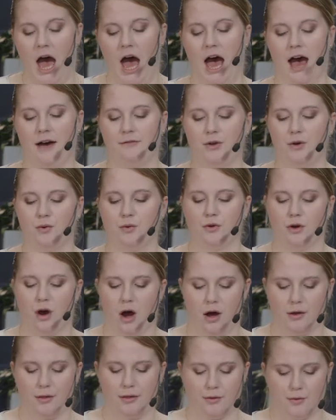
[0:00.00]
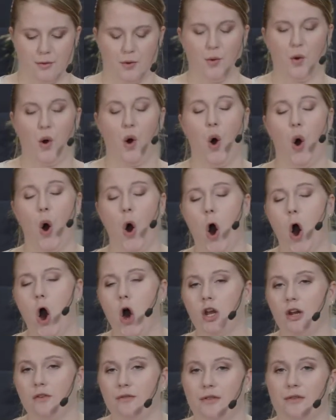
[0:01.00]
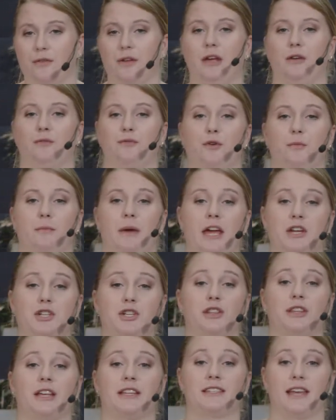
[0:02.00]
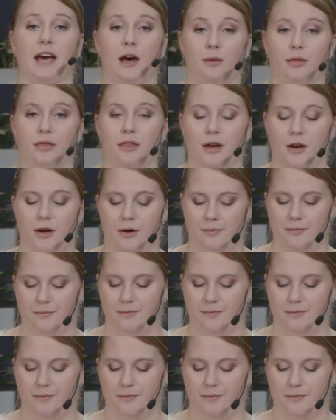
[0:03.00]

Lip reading: Have you gone through all of the information that's out there?